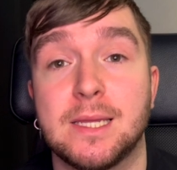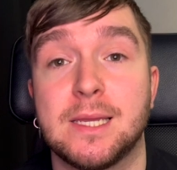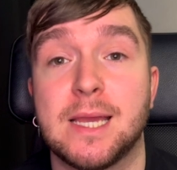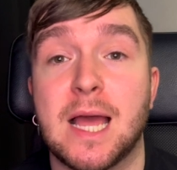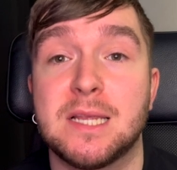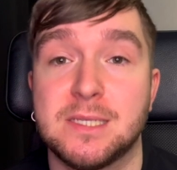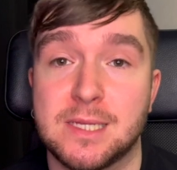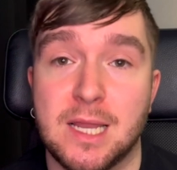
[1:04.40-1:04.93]

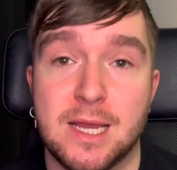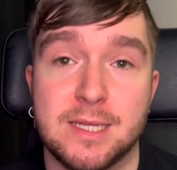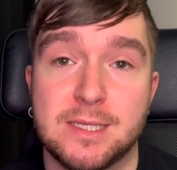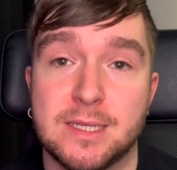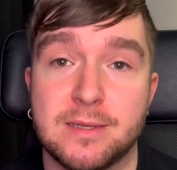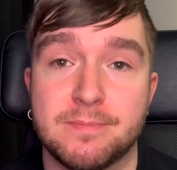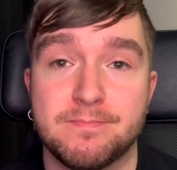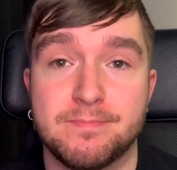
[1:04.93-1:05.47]

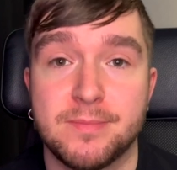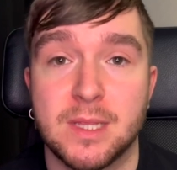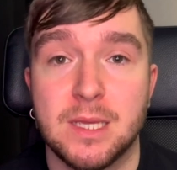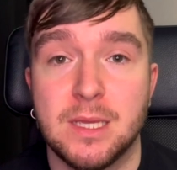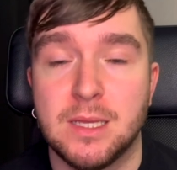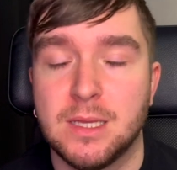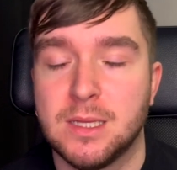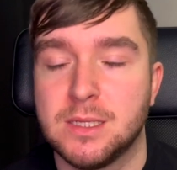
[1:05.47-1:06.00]
gaslighting,
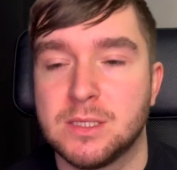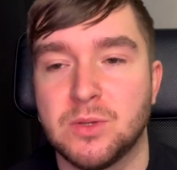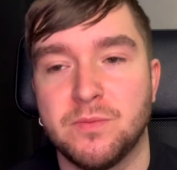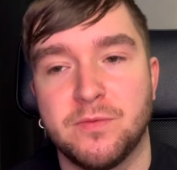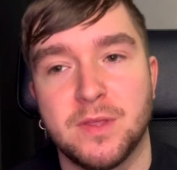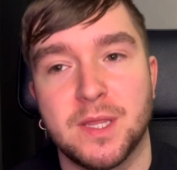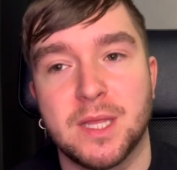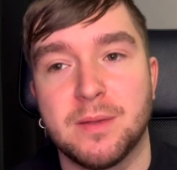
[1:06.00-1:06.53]

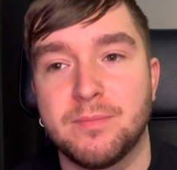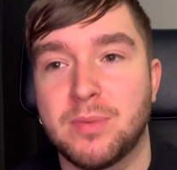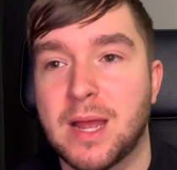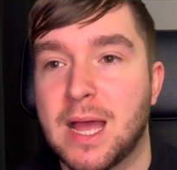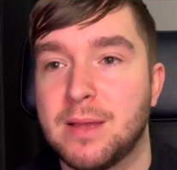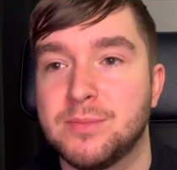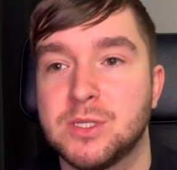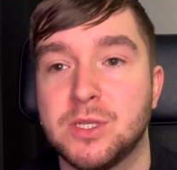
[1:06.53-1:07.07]
something that
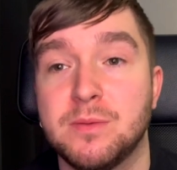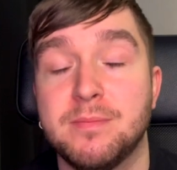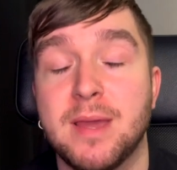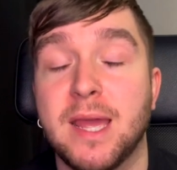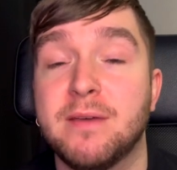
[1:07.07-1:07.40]
perhaps you may